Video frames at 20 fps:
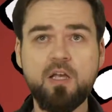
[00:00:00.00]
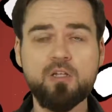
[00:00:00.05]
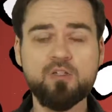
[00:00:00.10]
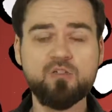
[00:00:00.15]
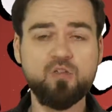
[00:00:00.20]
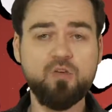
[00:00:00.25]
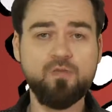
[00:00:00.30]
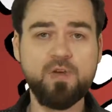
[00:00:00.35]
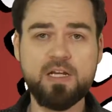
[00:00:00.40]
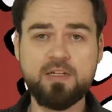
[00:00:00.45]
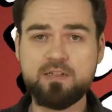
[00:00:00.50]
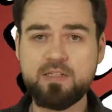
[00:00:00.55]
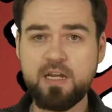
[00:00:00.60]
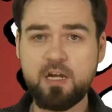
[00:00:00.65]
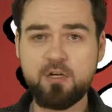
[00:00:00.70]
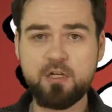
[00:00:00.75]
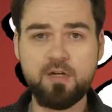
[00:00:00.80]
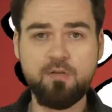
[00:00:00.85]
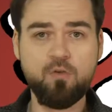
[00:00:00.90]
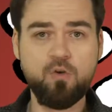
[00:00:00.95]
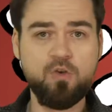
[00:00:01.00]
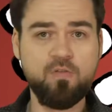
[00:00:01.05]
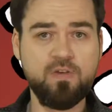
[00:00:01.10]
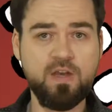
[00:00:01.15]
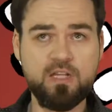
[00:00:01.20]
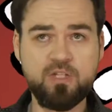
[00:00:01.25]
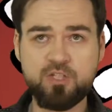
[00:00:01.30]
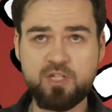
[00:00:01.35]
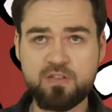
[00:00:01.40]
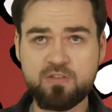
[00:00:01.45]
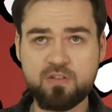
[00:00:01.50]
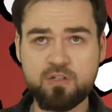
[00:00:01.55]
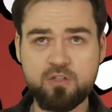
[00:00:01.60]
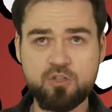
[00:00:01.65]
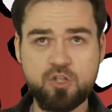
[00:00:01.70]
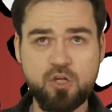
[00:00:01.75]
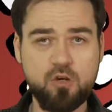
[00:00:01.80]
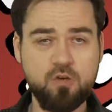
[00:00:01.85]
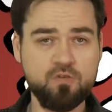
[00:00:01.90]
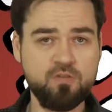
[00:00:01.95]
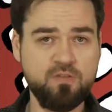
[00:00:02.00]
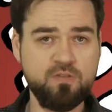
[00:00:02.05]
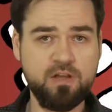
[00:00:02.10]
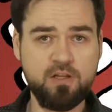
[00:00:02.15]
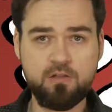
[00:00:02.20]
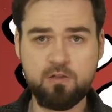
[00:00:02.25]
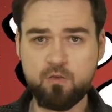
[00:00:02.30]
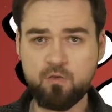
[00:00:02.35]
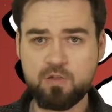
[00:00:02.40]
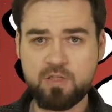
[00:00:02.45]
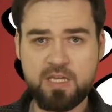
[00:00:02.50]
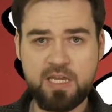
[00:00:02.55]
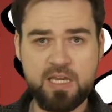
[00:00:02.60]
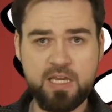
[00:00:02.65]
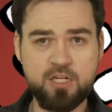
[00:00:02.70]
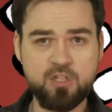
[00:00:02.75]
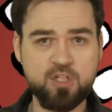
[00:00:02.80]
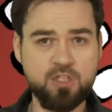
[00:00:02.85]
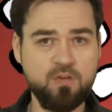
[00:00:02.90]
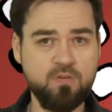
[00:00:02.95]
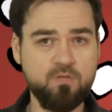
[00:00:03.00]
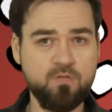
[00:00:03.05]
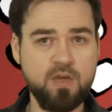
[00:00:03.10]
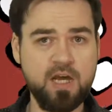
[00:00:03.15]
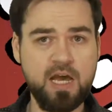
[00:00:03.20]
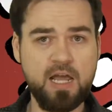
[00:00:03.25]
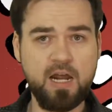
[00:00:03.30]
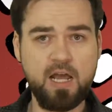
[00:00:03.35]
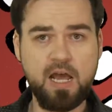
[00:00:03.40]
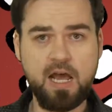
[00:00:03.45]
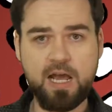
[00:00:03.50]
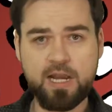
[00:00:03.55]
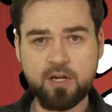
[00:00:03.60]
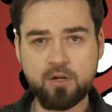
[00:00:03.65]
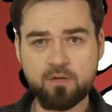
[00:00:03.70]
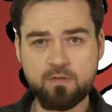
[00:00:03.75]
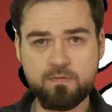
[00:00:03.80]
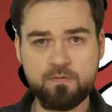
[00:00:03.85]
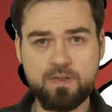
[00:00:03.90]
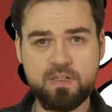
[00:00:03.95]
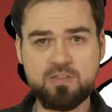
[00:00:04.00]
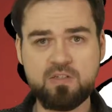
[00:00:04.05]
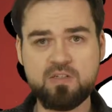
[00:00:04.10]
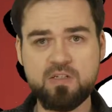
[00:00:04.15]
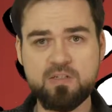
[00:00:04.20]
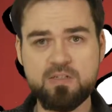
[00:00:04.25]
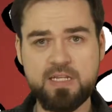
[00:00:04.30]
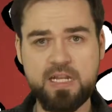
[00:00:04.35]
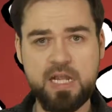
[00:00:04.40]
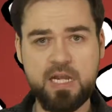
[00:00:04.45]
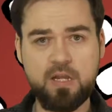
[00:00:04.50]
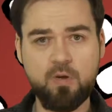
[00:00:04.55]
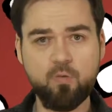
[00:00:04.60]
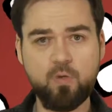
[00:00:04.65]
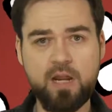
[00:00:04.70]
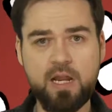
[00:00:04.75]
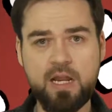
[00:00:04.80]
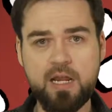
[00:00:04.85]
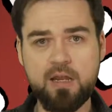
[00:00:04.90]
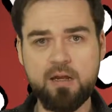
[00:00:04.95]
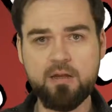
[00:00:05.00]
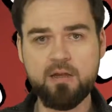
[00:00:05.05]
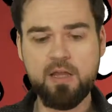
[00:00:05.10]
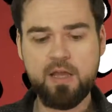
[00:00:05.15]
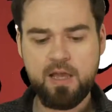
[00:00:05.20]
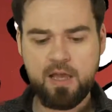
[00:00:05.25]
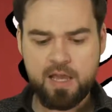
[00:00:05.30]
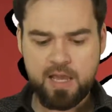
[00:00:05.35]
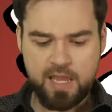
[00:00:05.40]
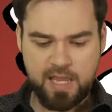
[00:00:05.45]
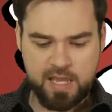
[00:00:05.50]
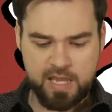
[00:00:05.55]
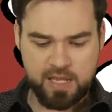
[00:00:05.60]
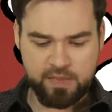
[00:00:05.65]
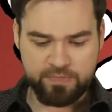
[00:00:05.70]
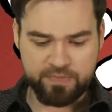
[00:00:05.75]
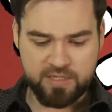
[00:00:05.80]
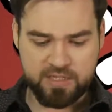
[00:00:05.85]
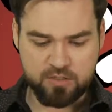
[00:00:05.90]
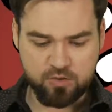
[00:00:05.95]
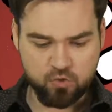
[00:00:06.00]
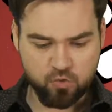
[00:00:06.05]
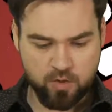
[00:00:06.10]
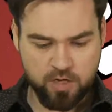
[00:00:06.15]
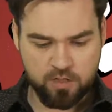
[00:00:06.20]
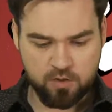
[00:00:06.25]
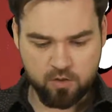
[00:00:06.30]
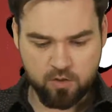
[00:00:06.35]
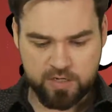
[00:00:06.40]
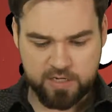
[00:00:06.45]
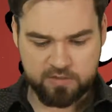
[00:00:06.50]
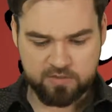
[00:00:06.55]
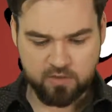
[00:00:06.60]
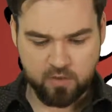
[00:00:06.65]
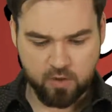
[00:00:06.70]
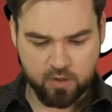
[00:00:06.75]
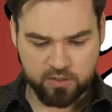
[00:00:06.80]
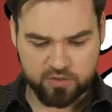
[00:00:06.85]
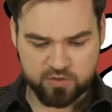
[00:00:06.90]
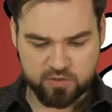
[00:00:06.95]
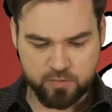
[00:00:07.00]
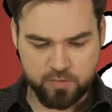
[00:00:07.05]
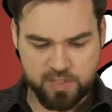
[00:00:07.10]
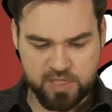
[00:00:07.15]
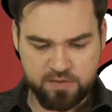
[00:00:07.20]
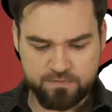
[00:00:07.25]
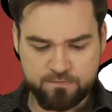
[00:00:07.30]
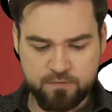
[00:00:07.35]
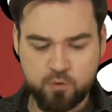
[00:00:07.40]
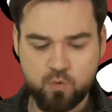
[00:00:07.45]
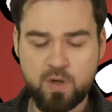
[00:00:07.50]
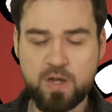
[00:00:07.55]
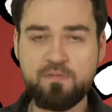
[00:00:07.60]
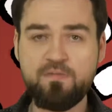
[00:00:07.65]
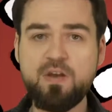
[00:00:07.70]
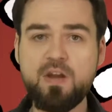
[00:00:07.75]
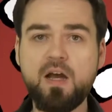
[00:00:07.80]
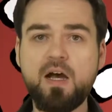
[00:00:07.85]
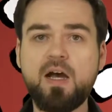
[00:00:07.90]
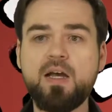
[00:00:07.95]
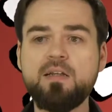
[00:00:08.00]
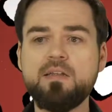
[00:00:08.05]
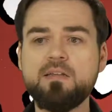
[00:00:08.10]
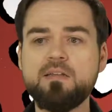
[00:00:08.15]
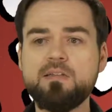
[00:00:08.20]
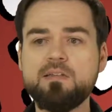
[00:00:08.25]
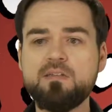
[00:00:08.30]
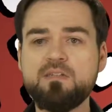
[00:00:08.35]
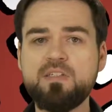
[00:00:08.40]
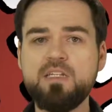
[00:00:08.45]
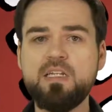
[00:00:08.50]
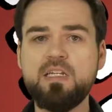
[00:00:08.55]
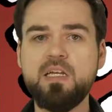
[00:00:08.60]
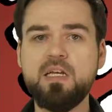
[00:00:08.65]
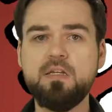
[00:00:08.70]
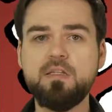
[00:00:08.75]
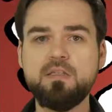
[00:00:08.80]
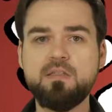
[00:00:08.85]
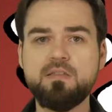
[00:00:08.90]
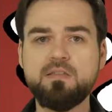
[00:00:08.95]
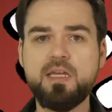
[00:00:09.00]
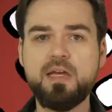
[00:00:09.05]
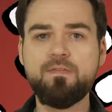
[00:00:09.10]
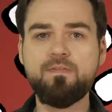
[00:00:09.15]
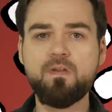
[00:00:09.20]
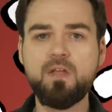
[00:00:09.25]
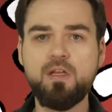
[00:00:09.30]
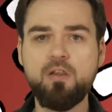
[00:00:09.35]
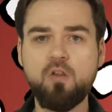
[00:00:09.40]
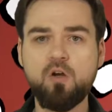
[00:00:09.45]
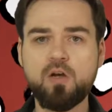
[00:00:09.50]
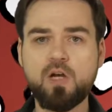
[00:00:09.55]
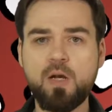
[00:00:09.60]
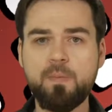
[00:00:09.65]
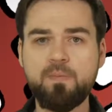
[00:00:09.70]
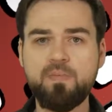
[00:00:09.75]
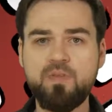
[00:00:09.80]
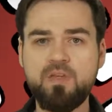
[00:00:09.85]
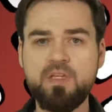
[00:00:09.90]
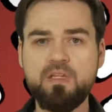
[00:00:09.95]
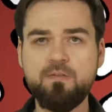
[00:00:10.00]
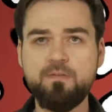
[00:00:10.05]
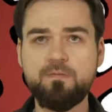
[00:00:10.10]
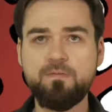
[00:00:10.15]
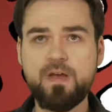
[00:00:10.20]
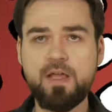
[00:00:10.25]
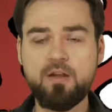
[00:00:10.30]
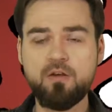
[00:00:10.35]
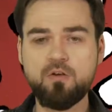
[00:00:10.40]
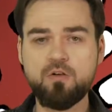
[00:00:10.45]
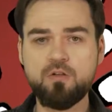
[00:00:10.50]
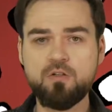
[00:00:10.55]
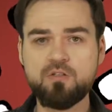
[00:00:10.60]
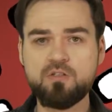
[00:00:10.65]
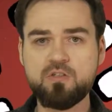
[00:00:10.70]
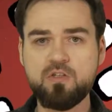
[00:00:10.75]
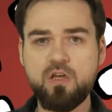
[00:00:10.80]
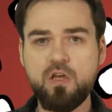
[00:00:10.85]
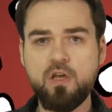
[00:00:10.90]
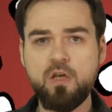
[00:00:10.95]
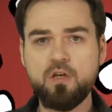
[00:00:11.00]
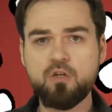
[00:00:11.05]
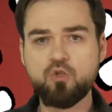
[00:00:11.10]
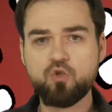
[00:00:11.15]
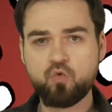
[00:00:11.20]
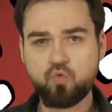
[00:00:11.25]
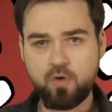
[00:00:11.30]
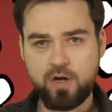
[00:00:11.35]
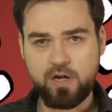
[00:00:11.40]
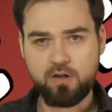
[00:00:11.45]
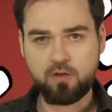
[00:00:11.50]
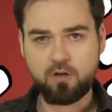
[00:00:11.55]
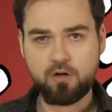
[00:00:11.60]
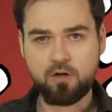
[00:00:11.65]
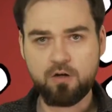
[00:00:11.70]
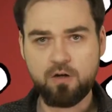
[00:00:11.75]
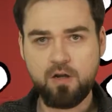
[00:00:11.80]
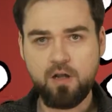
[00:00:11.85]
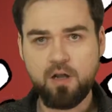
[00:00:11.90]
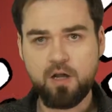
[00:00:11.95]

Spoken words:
So you've got Daredevil, you've got Jessica Jones, you've got Luke Cage, and you've got Iron Fist Danny Rand. And the trailer is awesome. If you have not seen it, definitely look up the Defenders trailer.